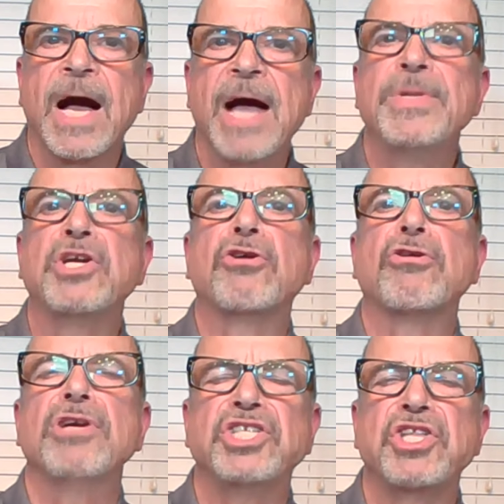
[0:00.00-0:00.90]
I'm
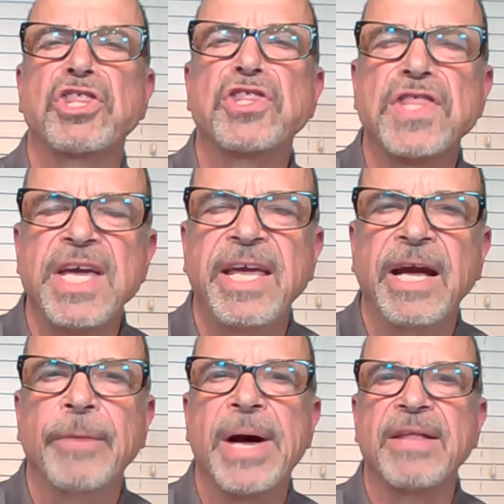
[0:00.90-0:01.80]
encouraged
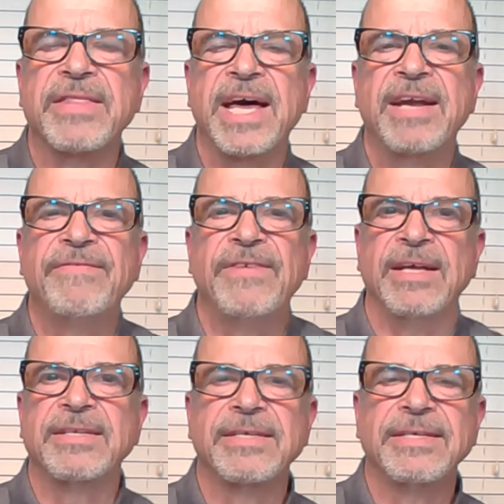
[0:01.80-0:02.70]
thinking about that
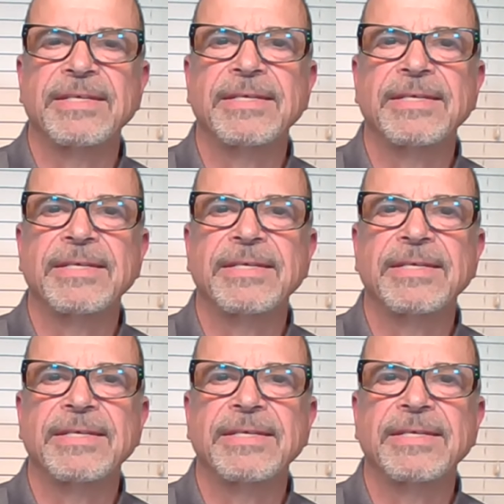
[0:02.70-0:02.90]
event,